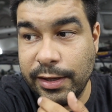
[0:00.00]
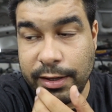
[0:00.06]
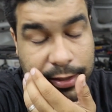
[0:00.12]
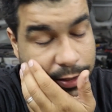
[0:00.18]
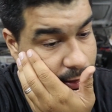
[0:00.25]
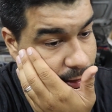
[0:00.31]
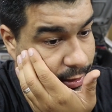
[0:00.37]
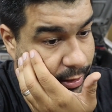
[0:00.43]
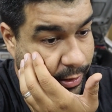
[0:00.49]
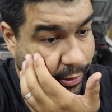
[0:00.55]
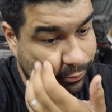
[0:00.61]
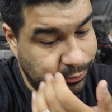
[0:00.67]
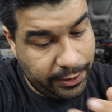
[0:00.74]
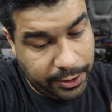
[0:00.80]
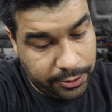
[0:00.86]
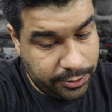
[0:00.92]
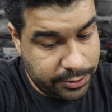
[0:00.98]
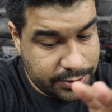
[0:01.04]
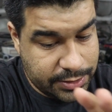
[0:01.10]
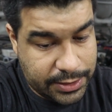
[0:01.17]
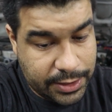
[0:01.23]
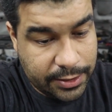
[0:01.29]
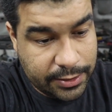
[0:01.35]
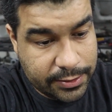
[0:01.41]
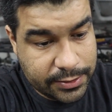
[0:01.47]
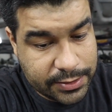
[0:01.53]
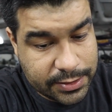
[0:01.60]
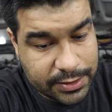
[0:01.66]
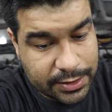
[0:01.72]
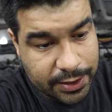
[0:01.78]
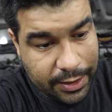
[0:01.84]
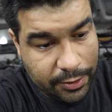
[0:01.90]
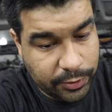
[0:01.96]
And I found those
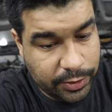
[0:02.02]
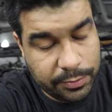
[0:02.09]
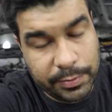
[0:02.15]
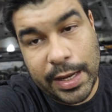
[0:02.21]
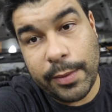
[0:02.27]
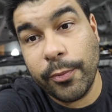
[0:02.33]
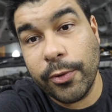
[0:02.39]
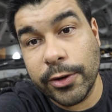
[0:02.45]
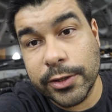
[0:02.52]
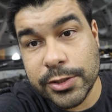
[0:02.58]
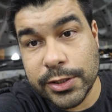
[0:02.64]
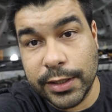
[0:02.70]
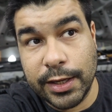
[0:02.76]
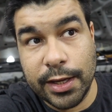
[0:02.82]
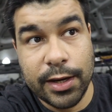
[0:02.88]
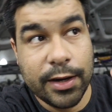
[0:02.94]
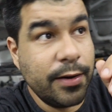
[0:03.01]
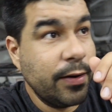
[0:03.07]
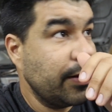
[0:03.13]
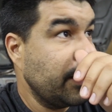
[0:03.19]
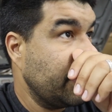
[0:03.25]
cells with the map watch again,